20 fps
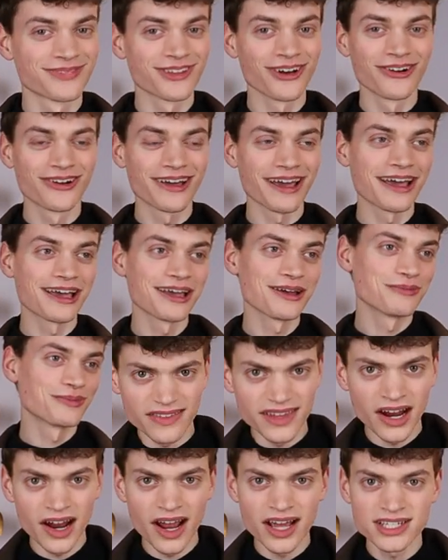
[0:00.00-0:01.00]
Okay,
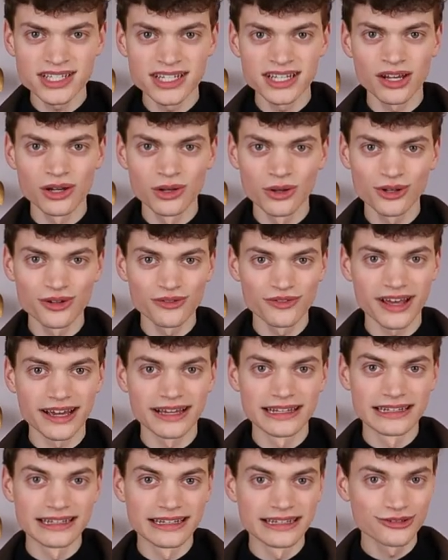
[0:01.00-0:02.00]
there are actually a lot of
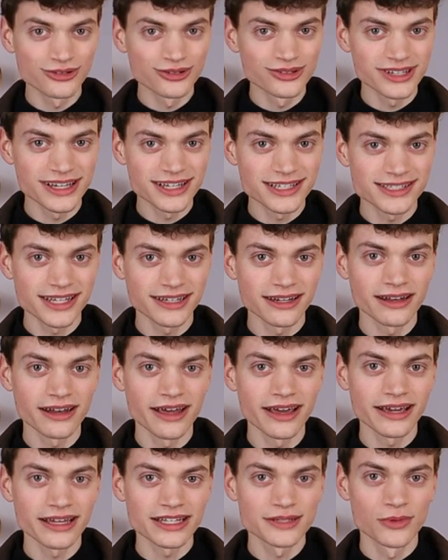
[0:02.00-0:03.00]
like little things that I
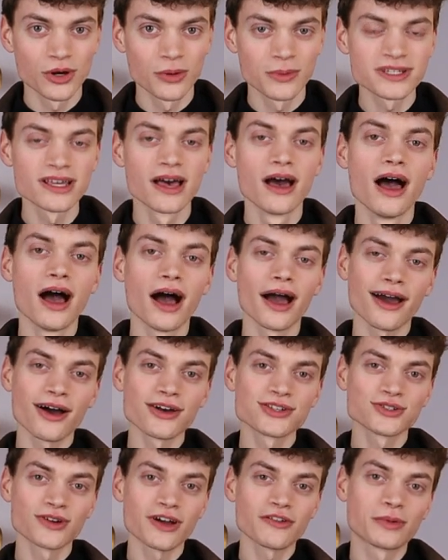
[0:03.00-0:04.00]
like at the moment. I
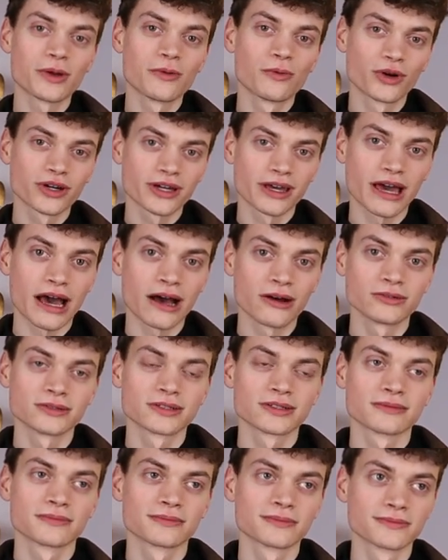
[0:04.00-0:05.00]
also have been working
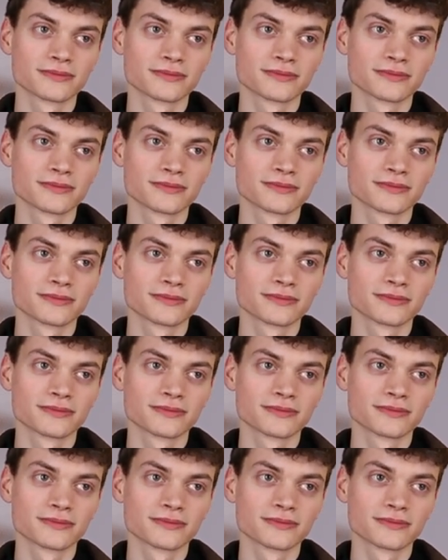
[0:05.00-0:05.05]
out.